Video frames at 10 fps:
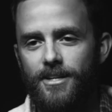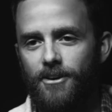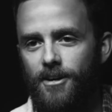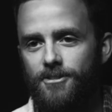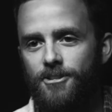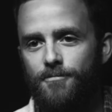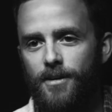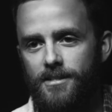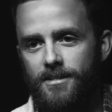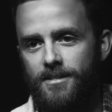linger on too
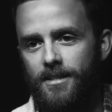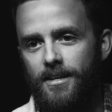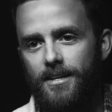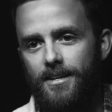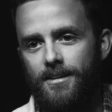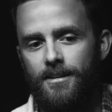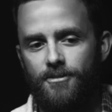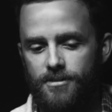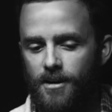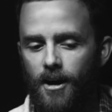much because I think,
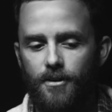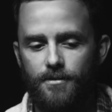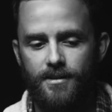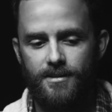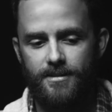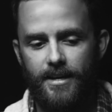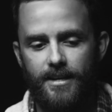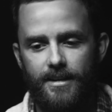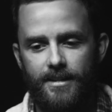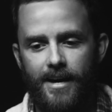because
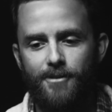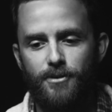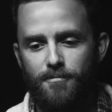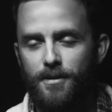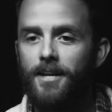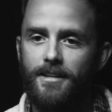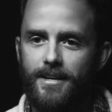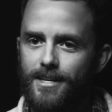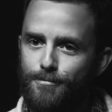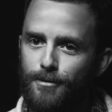then that would impede on the
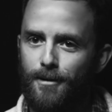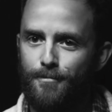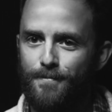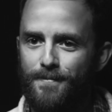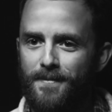next problem